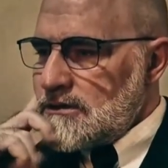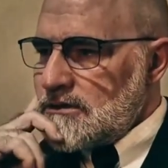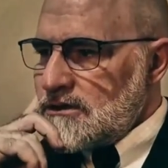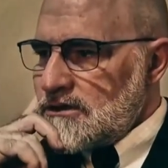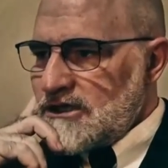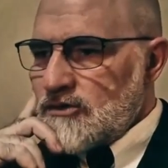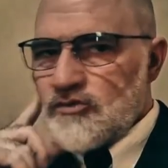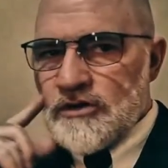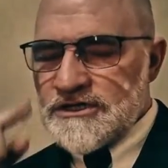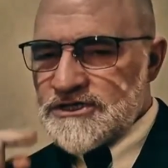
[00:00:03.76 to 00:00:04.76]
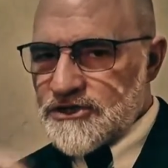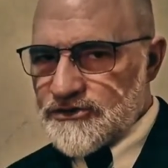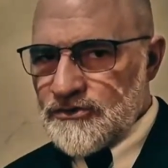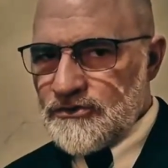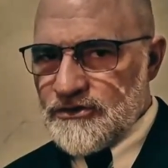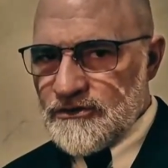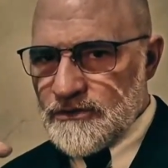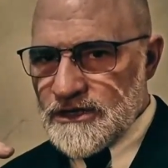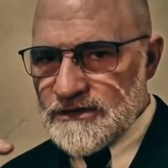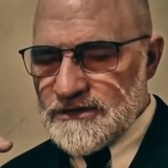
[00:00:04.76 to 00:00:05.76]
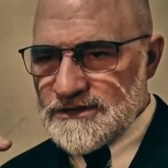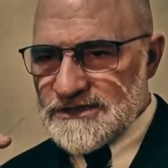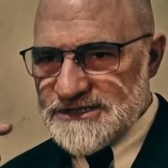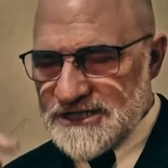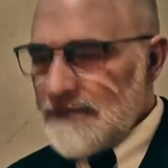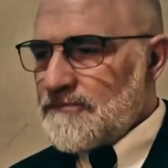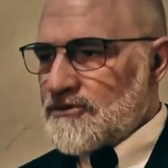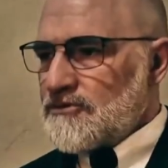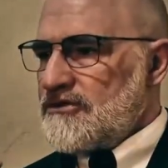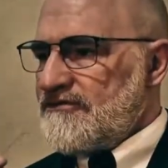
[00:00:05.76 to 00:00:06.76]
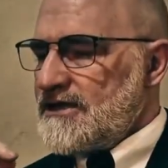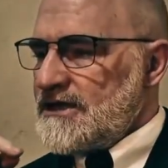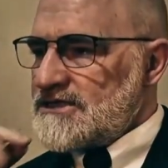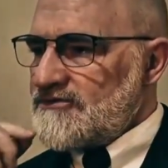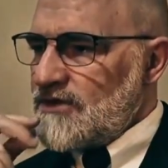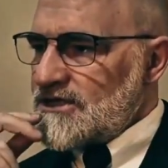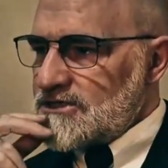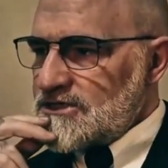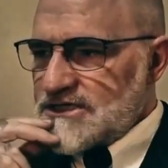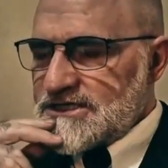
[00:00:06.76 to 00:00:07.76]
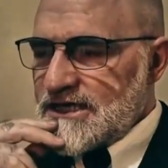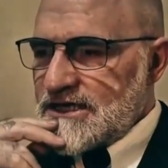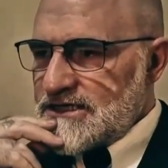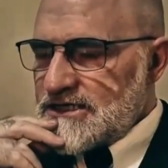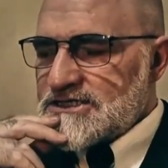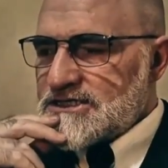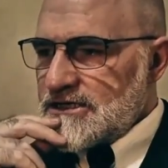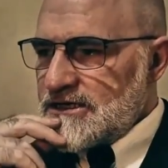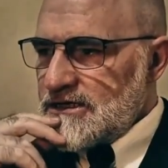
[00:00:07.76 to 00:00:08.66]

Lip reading: that runs through deep through the veins of Western society is stunning.